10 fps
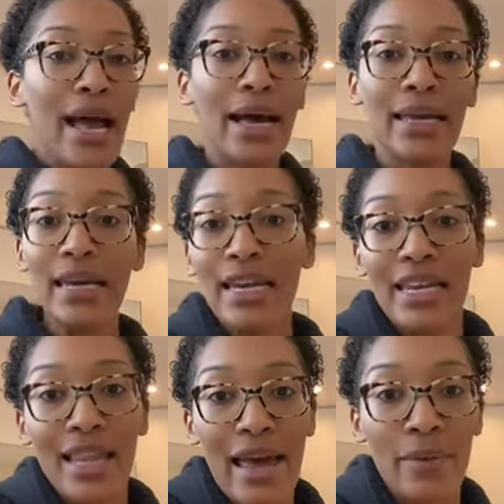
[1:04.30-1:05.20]
I get it.
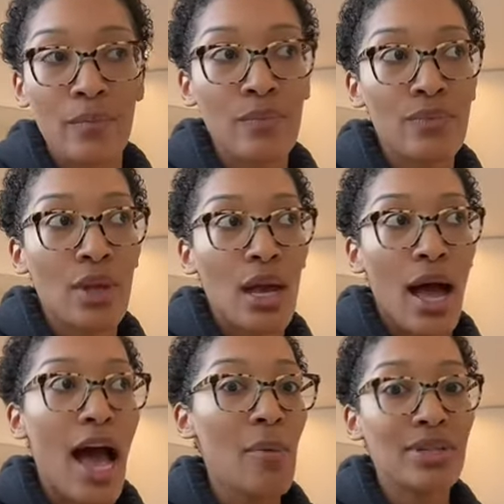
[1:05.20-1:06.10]
Like,
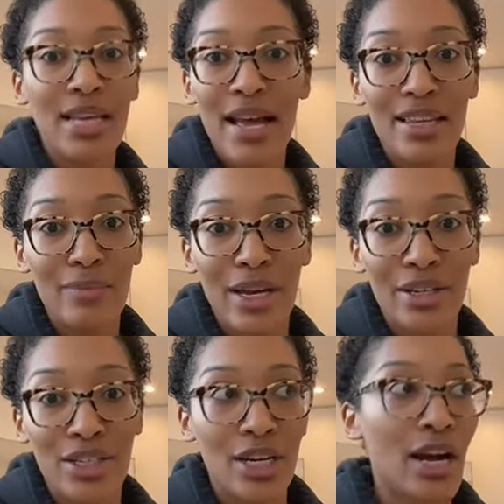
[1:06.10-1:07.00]
I'm a talent
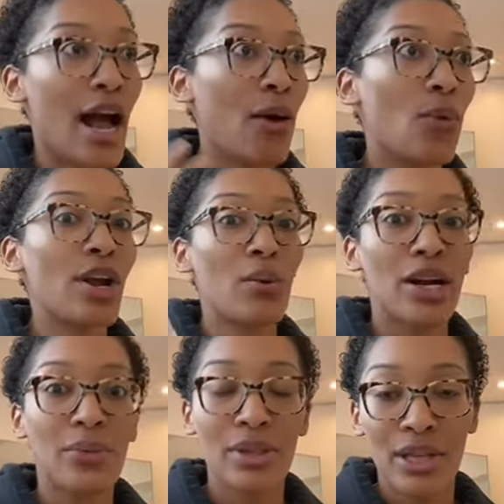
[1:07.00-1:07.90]
manager. I want to
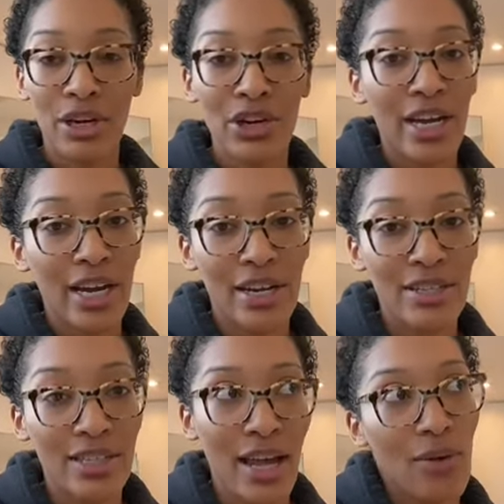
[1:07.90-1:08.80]
work with the
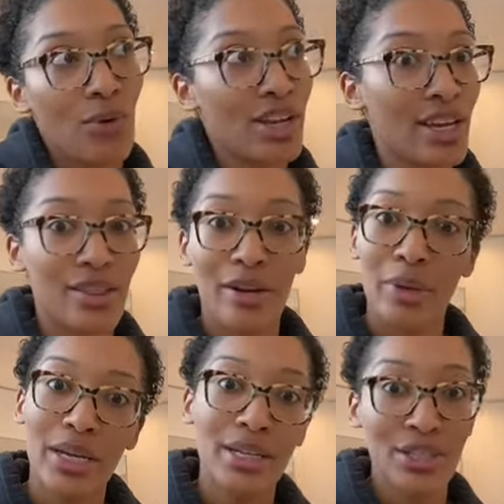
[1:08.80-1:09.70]
creators that want to get their
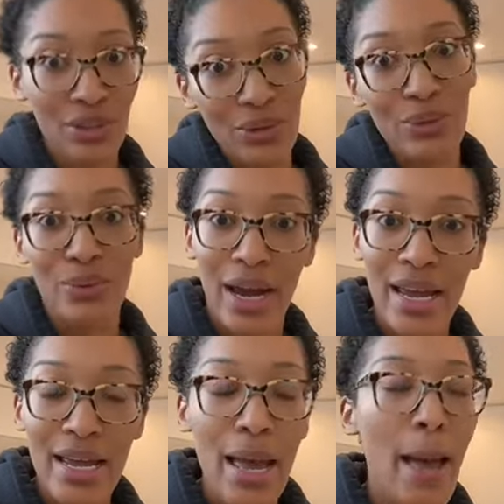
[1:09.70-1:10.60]
money too,
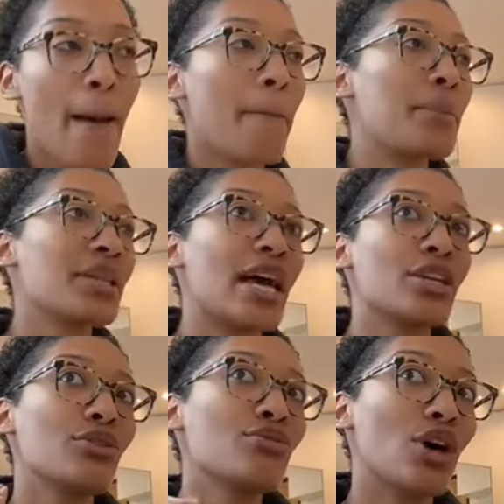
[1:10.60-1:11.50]
right? But, like,
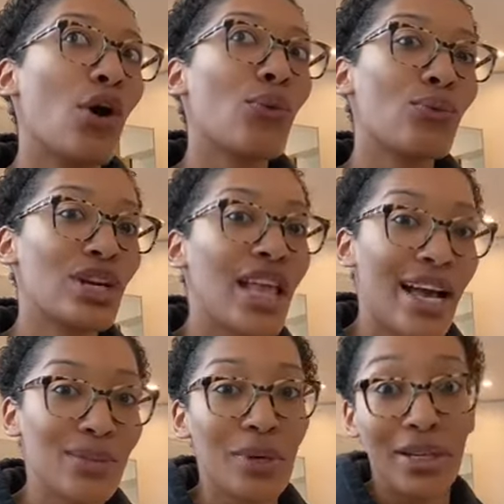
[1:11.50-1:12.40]
you don't
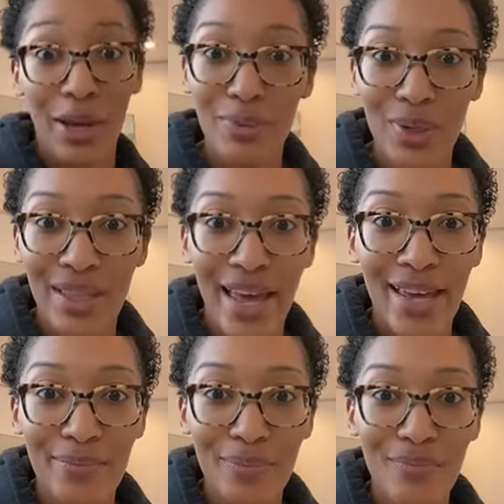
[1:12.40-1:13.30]
realize what comes with
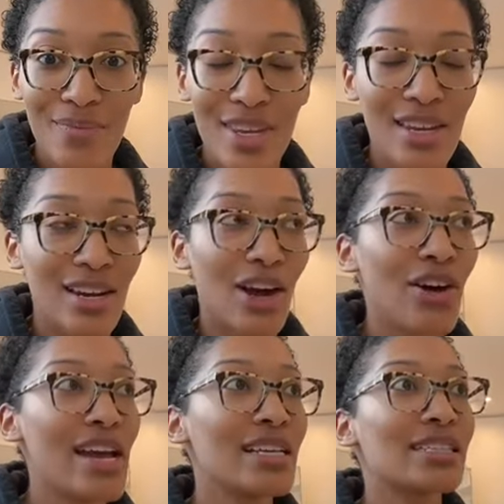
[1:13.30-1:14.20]
that, you know?
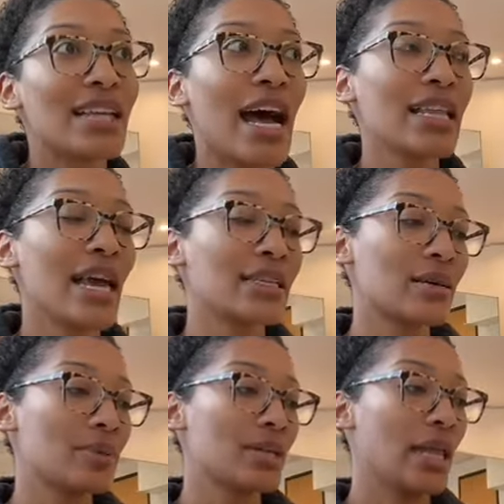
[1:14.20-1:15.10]
And it's not like
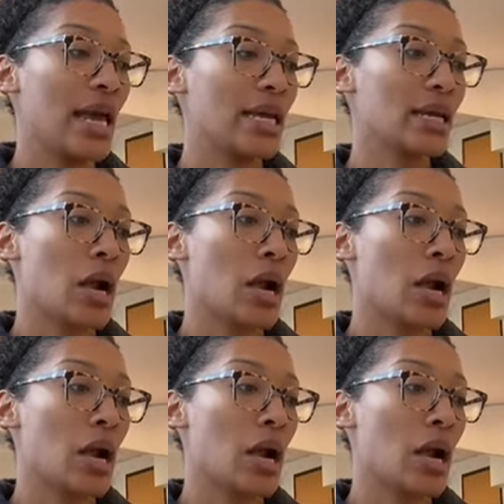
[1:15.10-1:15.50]
something to, like,